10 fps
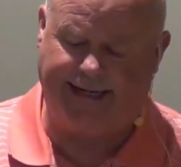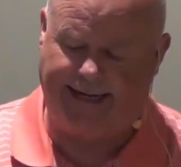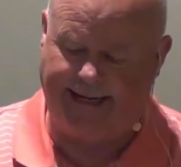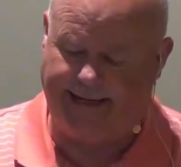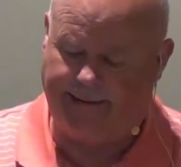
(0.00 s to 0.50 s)

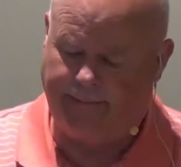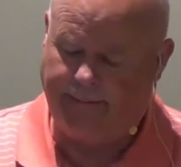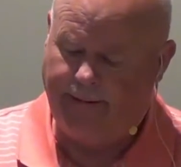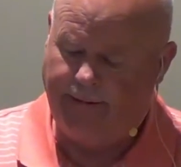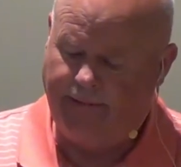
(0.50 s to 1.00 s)
today,
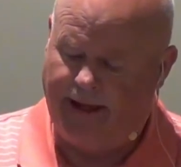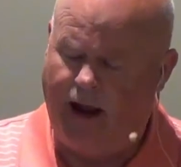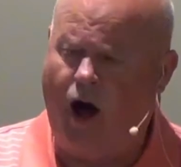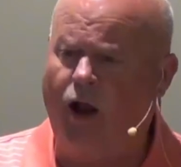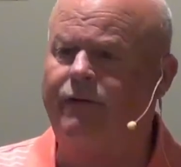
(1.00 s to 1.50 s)

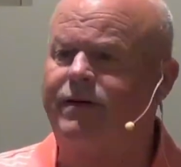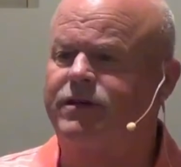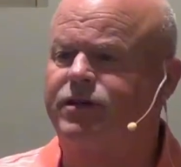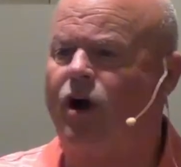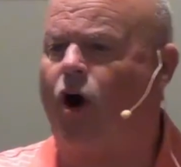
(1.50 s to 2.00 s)
that all
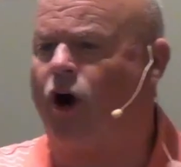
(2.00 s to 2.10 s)
of us